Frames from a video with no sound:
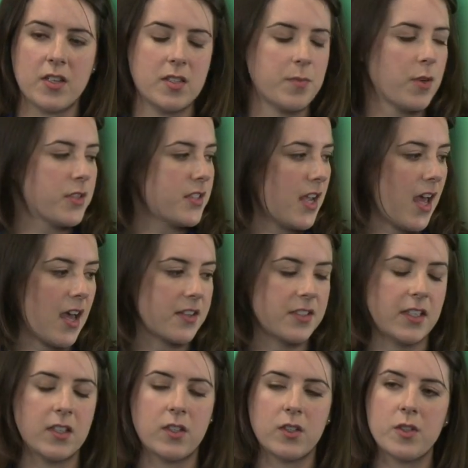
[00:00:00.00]
and they're supposed
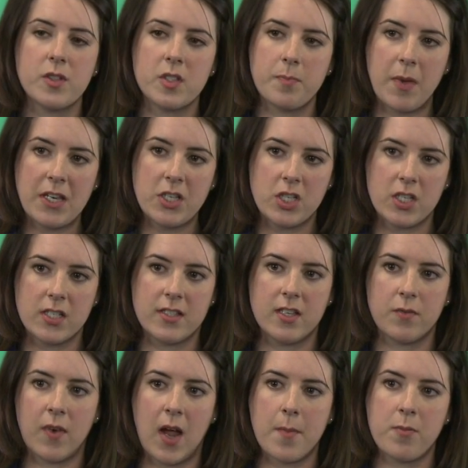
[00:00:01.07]
to act like little
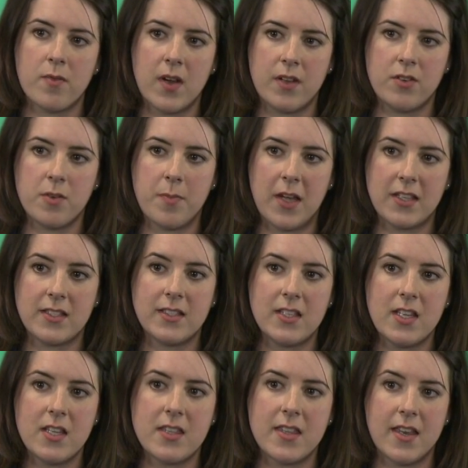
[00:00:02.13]
sponges that wrap around your
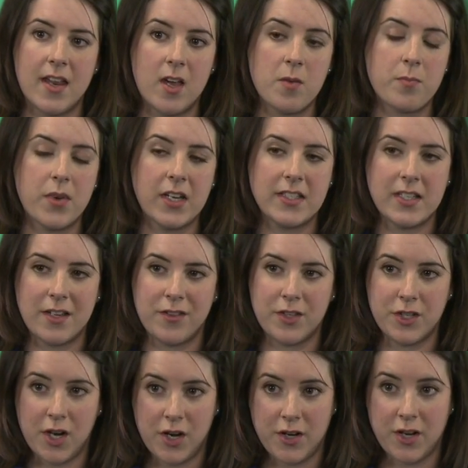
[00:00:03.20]
pet's teeth and help
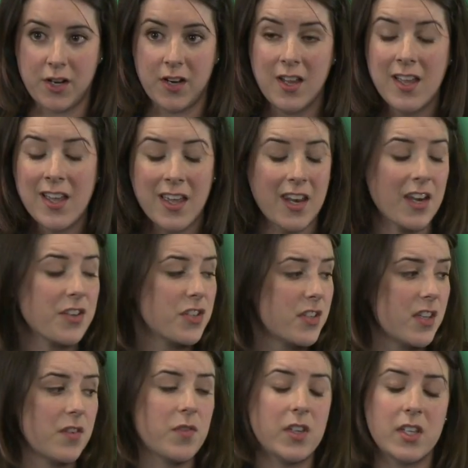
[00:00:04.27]
break down the tartar.
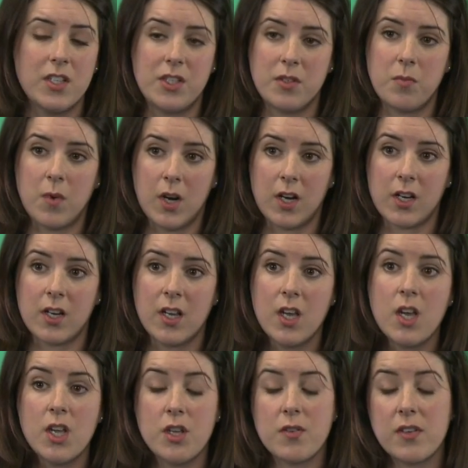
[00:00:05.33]
And actually they really do
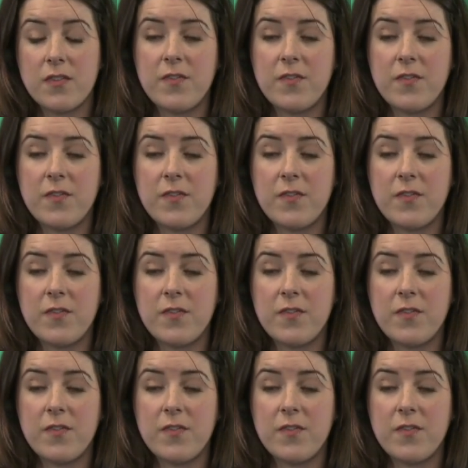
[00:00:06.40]
work.